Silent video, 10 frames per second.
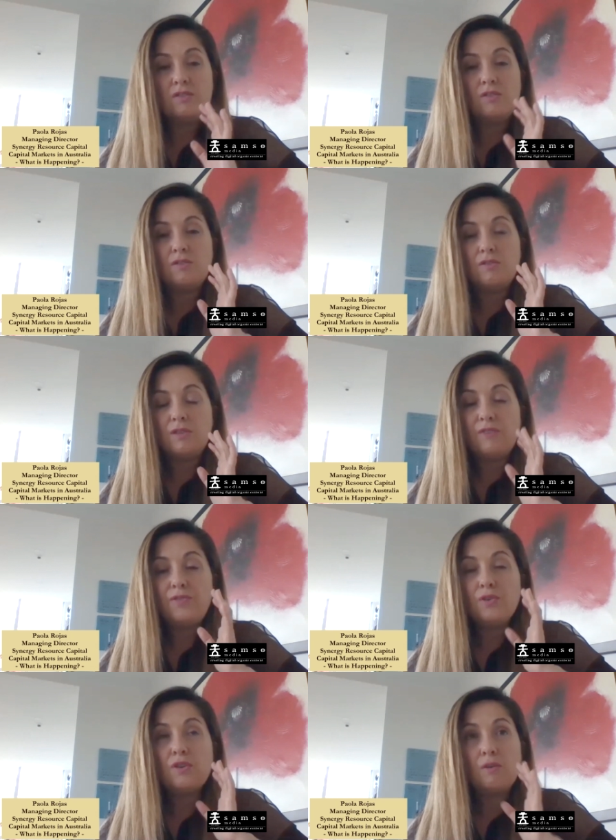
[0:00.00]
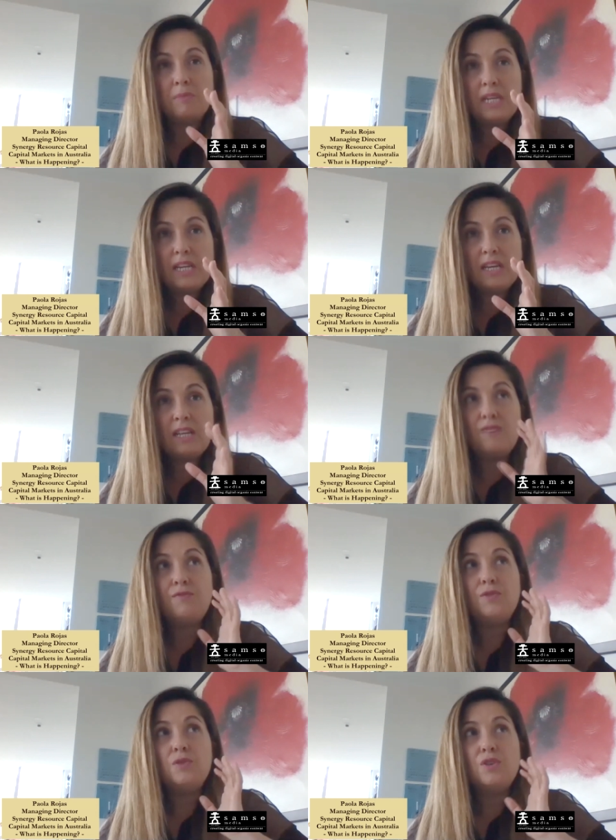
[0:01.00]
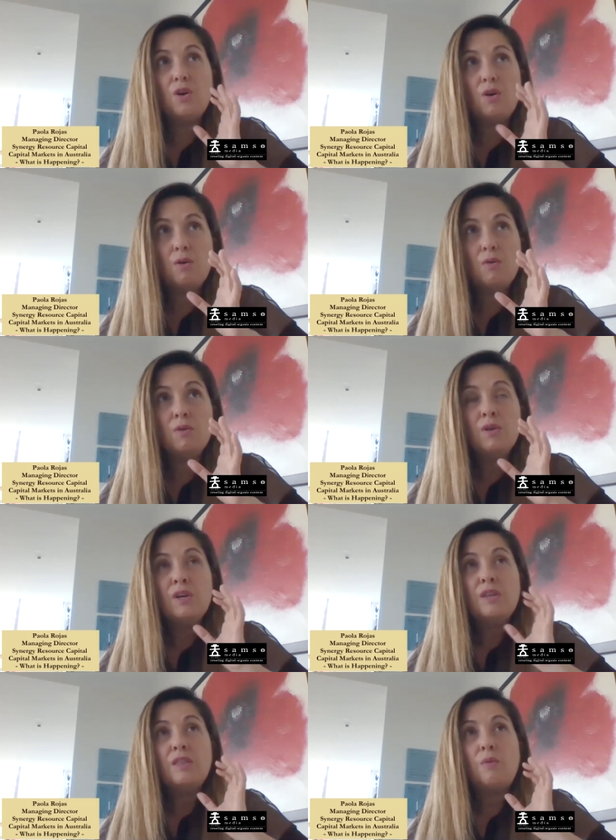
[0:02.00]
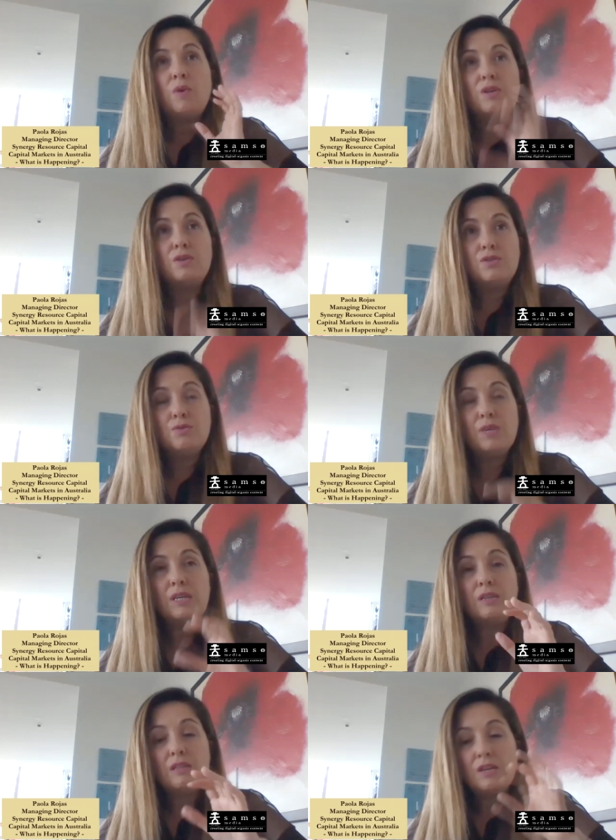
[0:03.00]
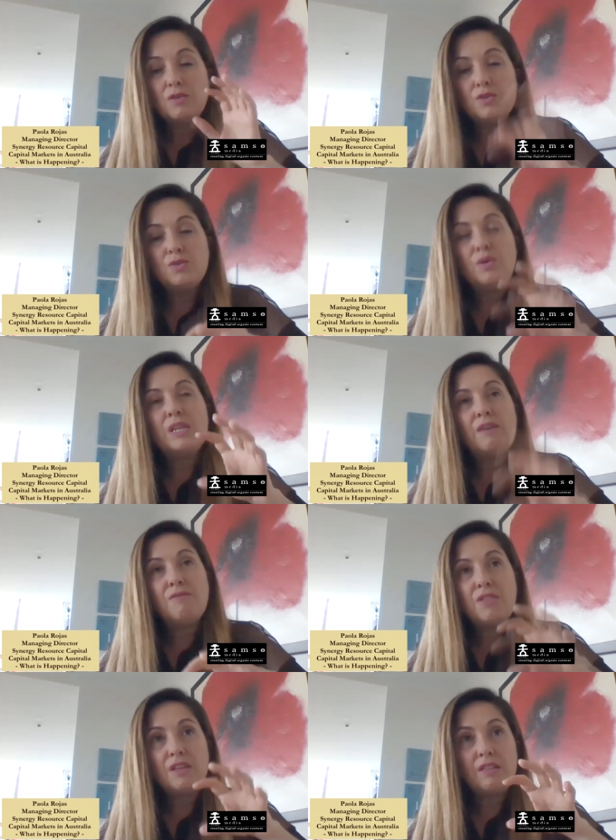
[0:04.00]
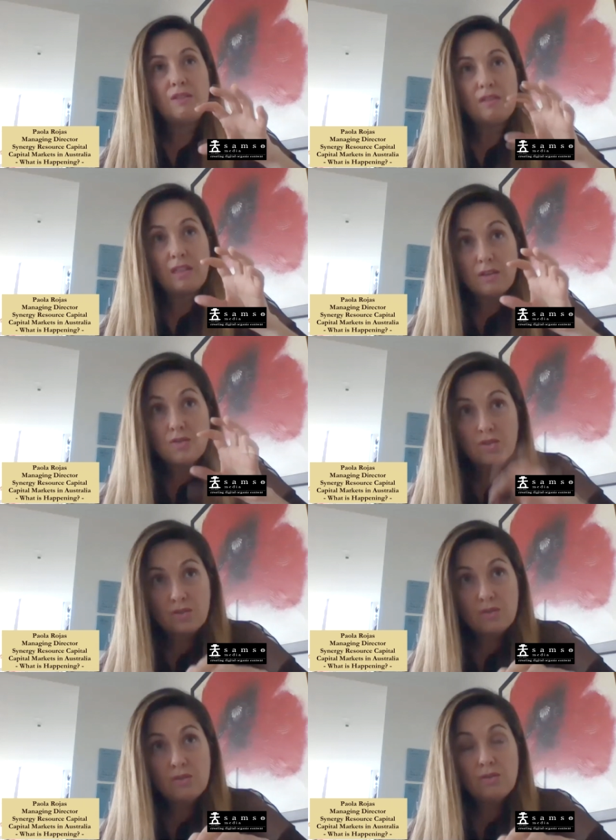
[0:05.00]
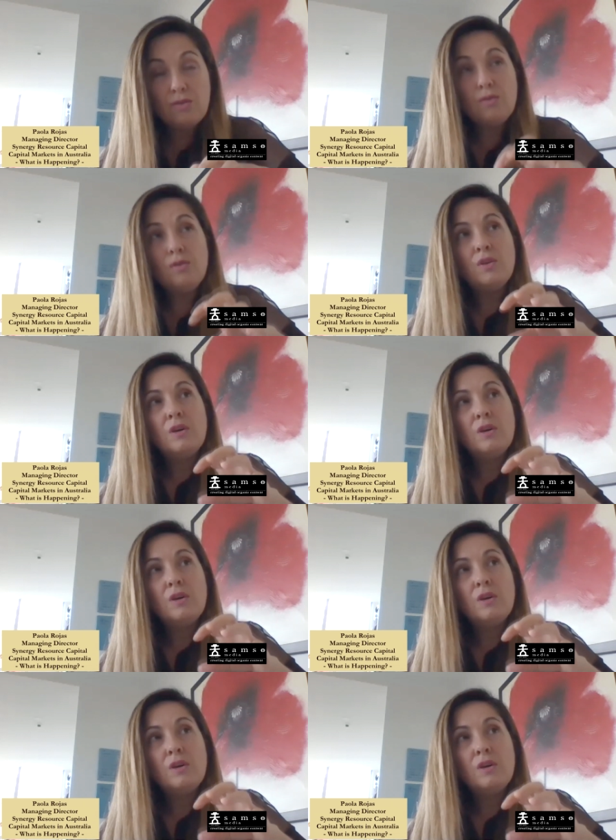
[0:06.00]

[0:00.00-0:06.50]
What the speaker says: If you're committed, if you know that what you're doing, that you're doing everything that you should do,